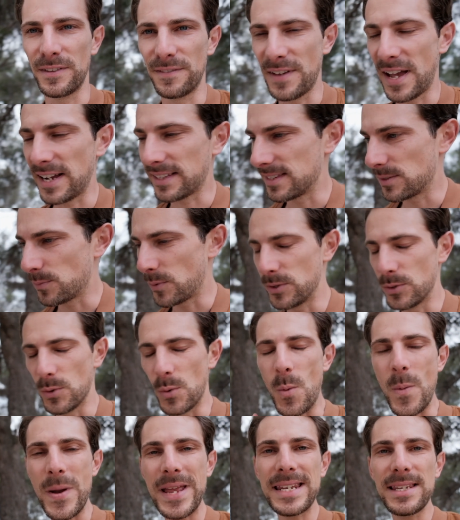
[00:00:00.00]
fact is when the
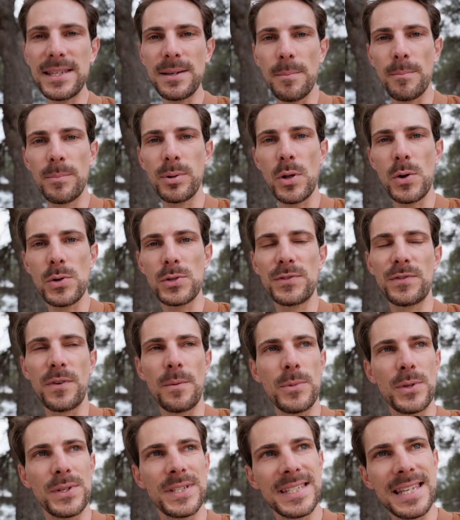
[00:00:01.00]
wind blows
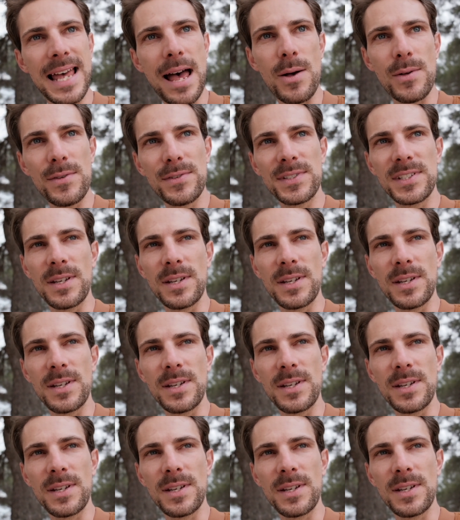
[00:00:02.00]
from the south,